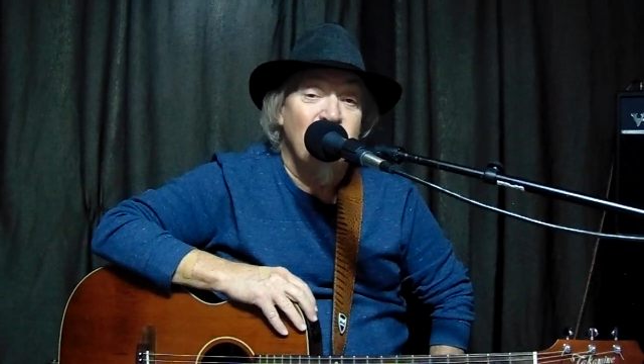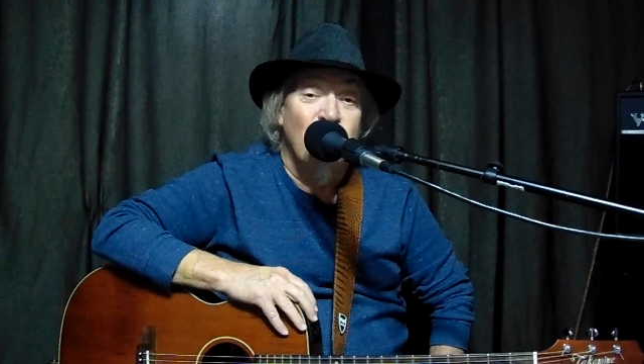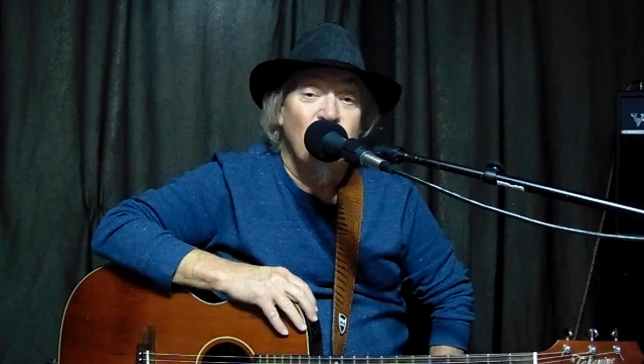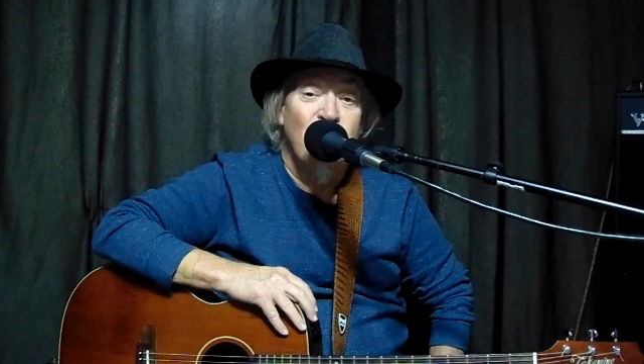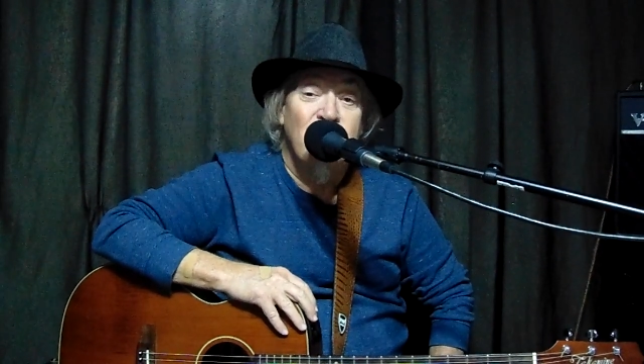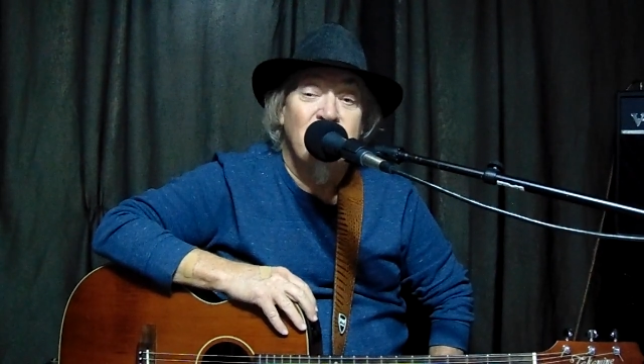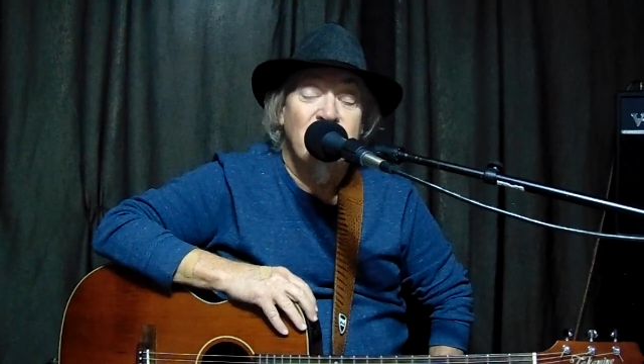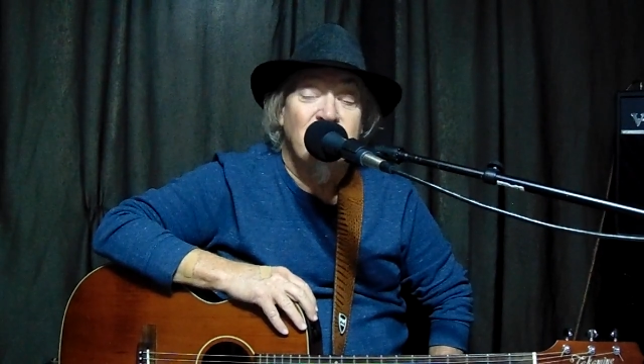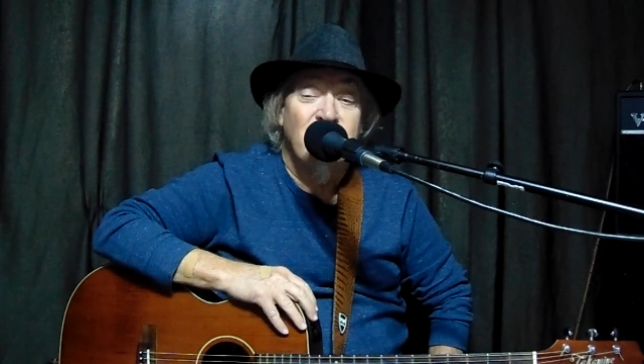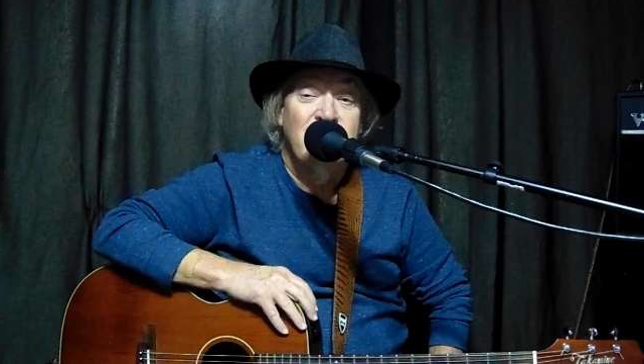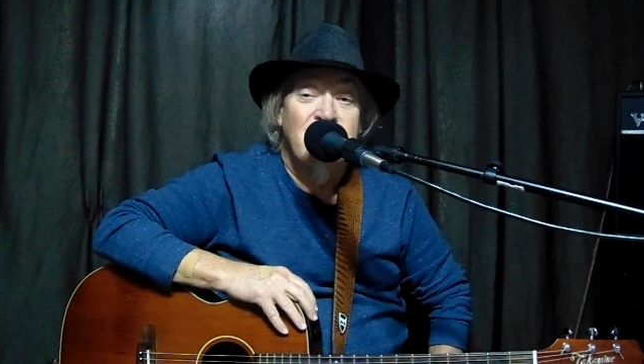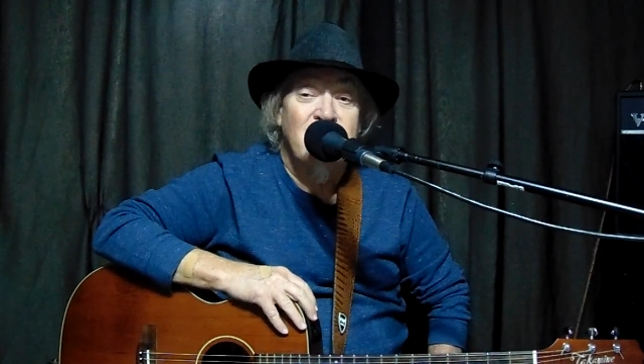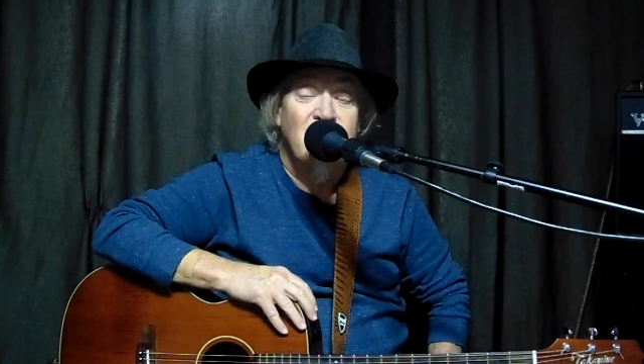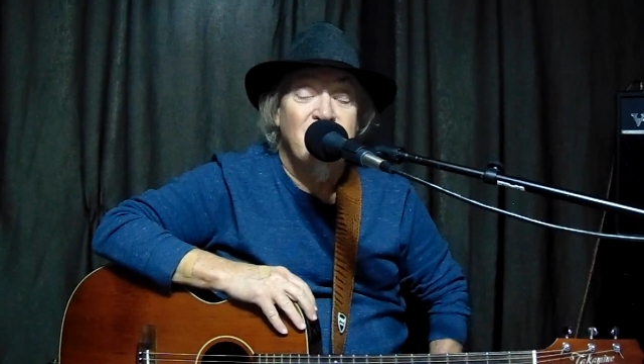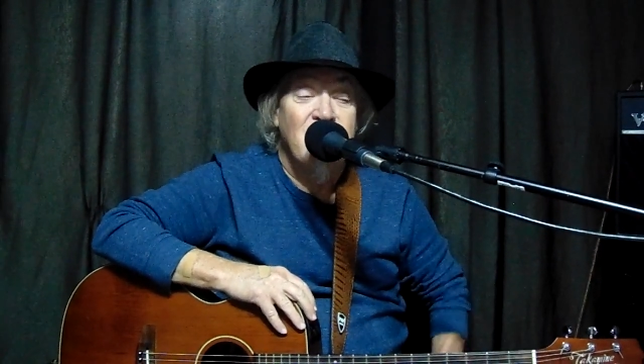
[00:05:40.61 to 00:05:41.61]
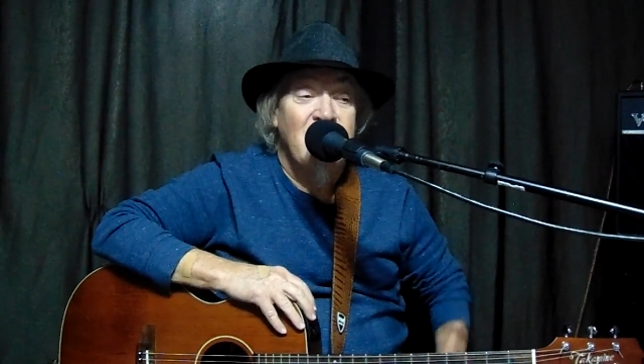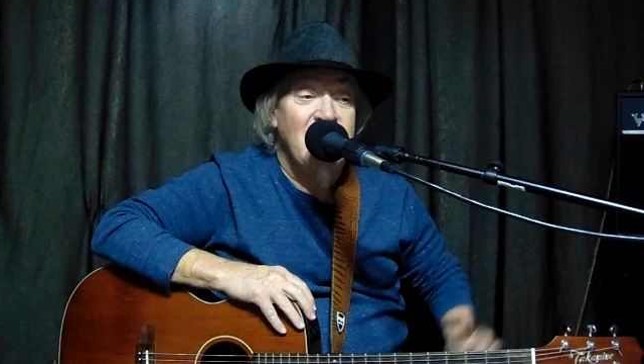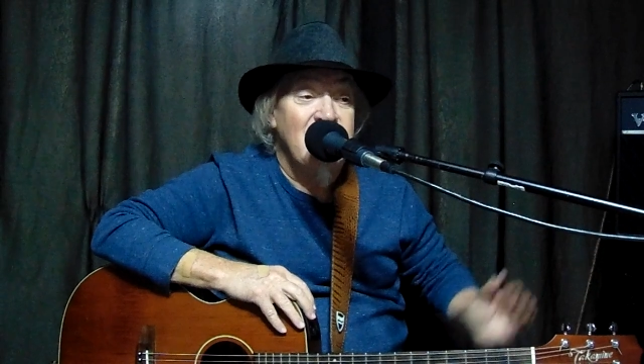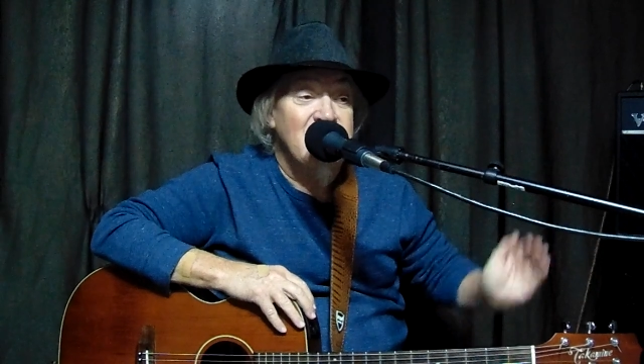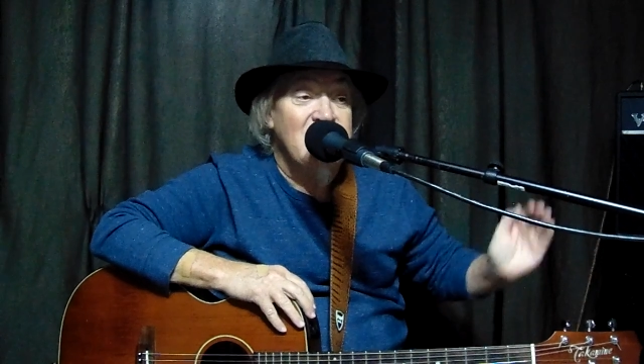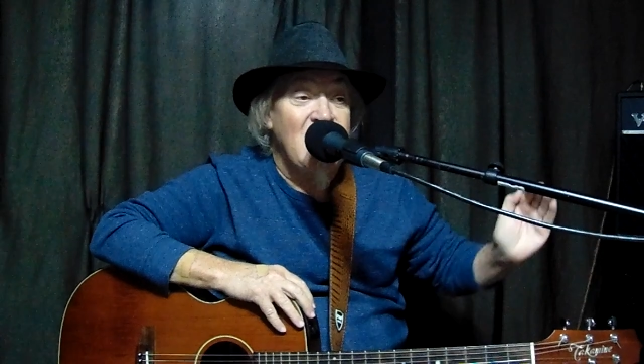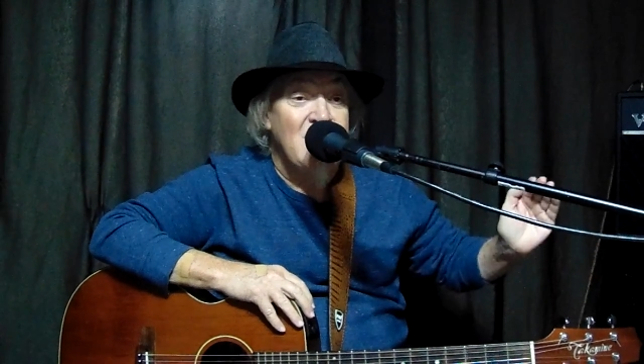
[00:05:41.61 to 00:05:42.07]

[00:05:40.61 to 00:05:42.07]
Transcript: Lord, the creek don't rise.